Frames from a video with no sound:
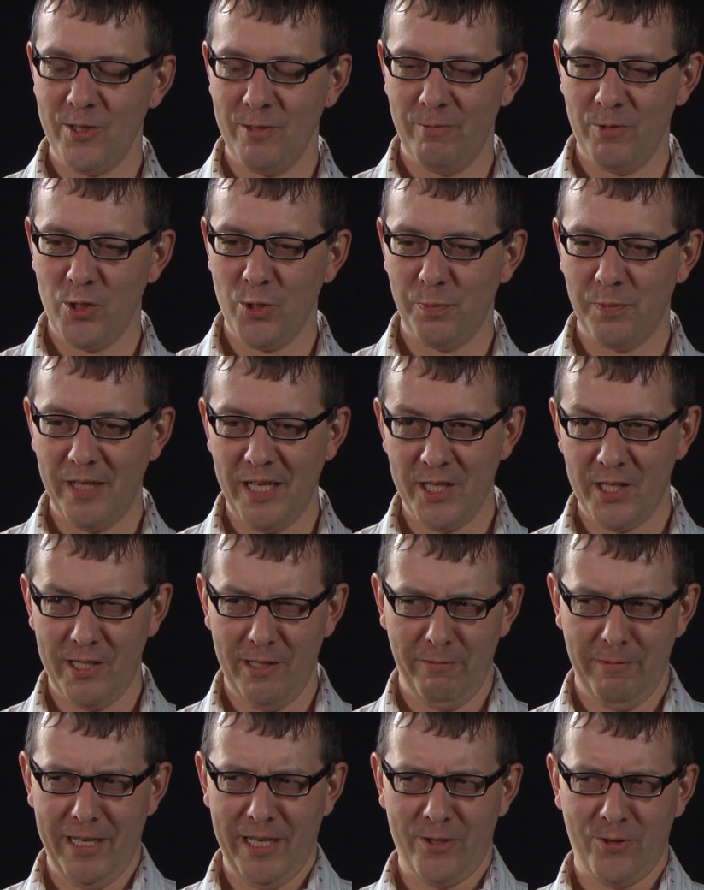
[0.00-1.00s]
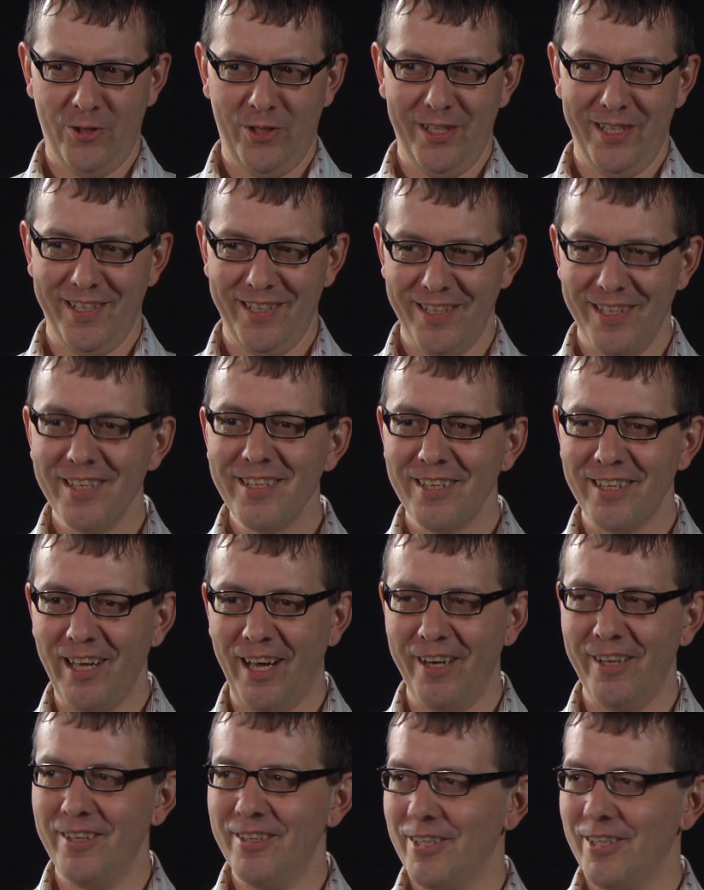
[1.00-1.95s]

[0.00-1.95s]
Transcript: and we're surprised that we actually got it